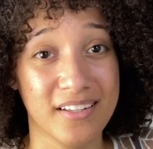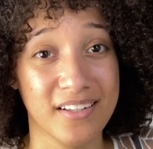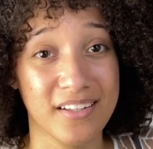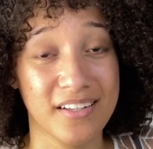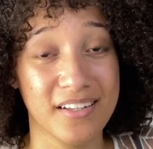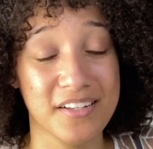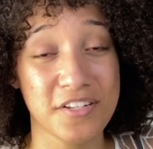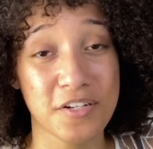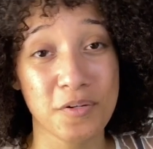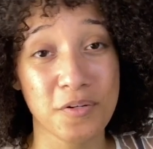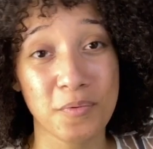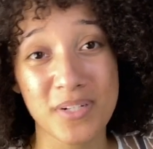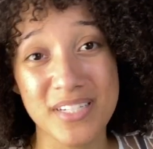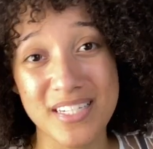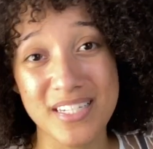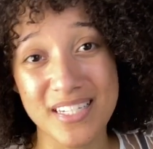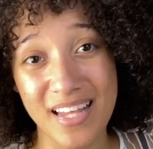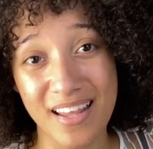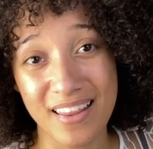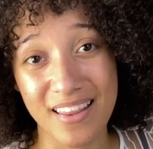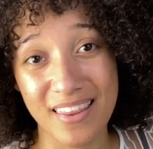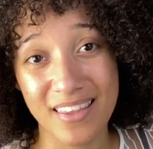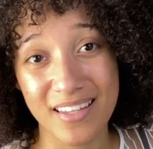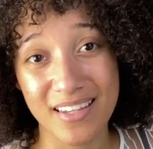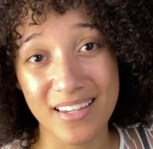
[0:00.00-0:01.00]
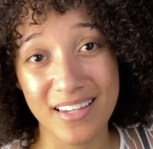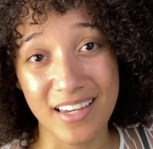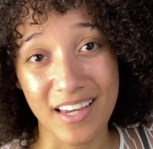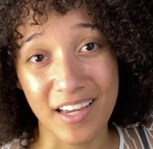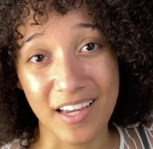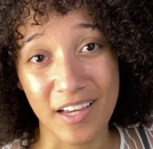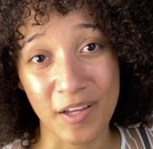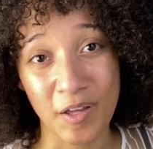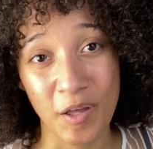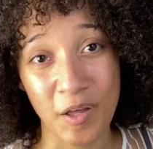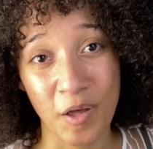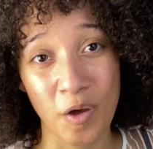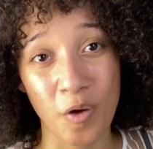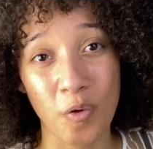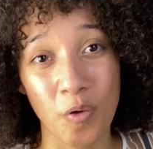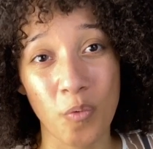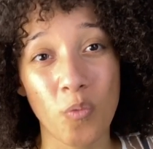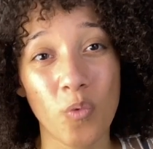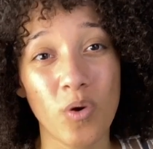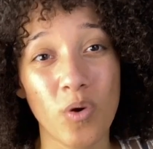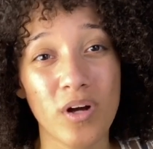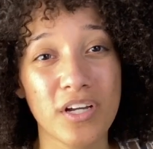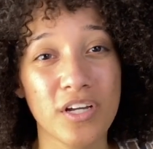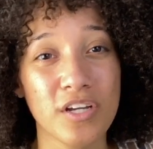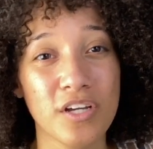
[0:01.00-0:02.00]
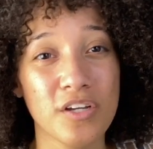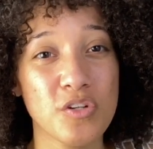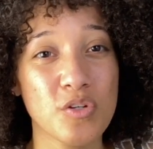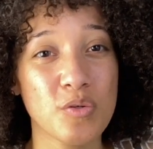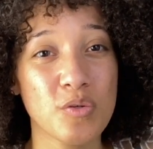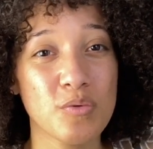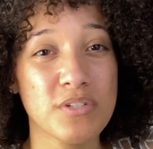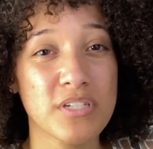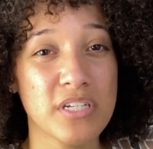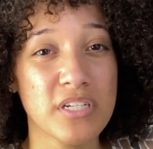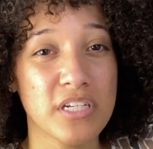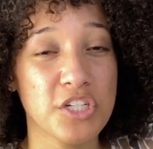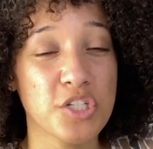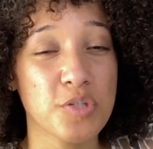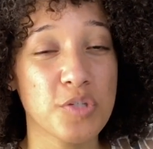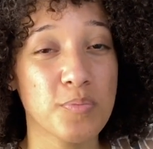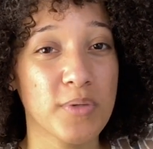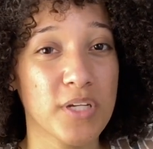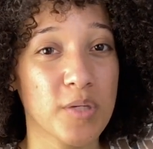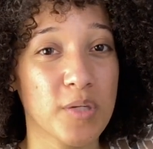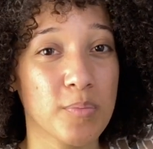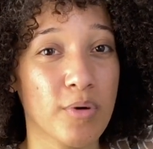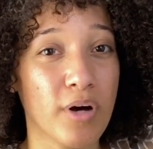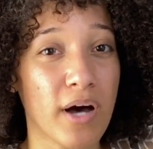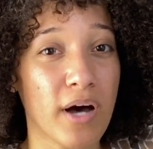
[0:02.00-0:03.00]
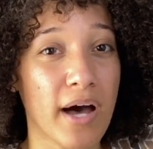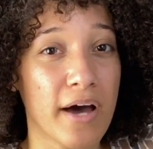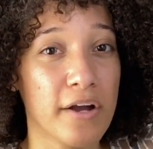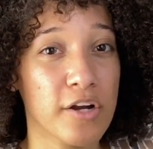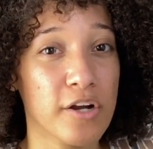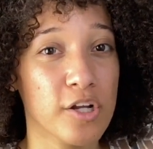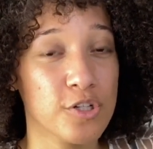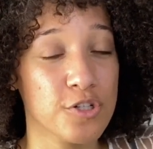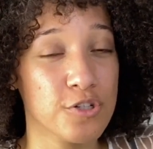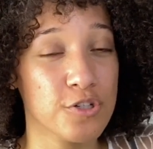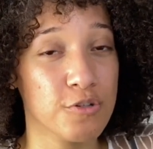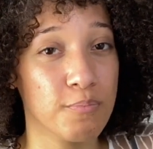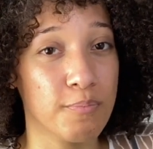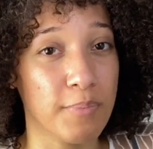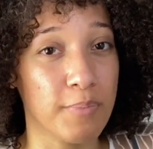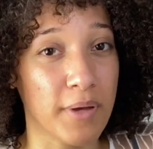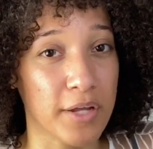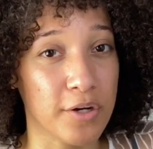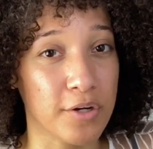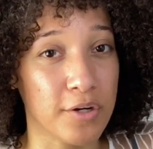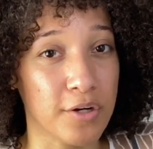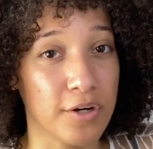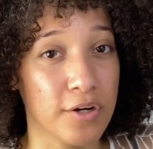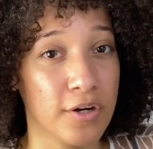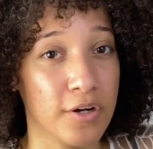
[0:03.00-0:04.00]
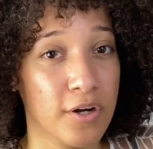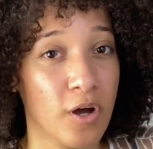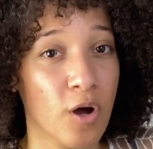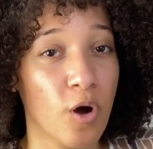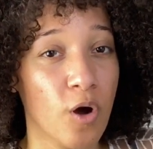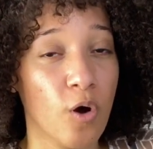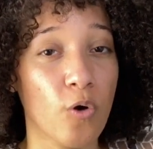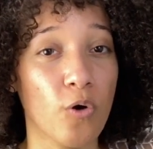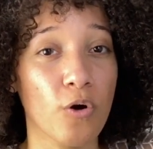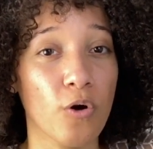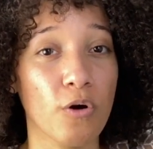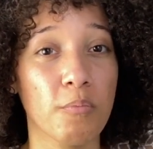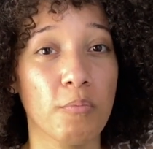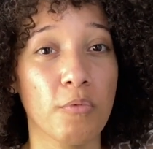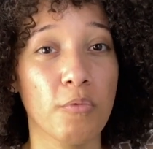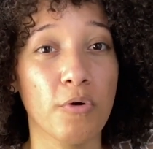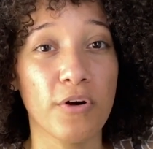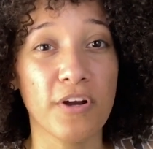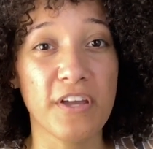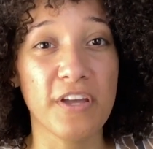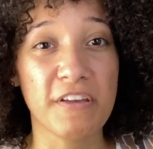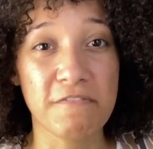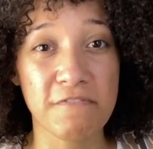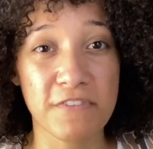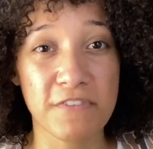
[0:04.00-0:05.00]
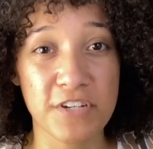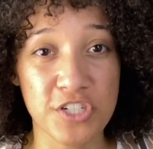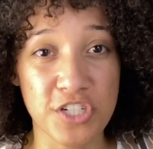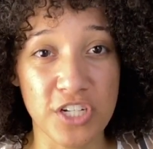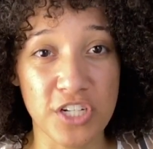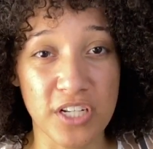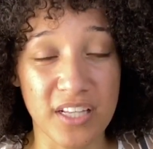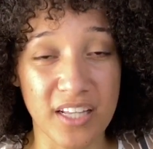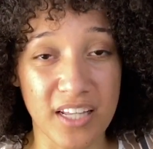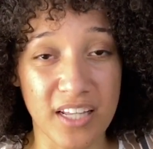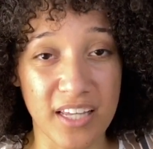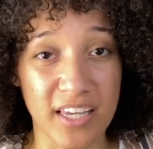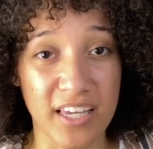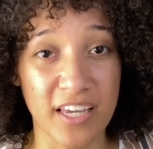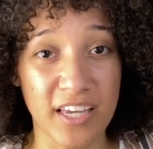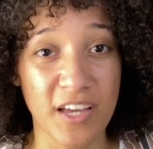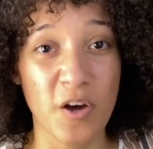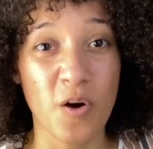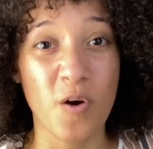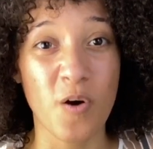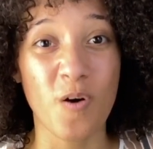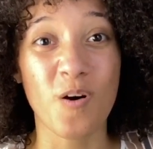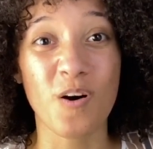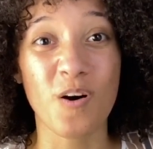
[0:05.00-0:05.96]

So what's that thing? What could you teach people how to do better or more efficiently or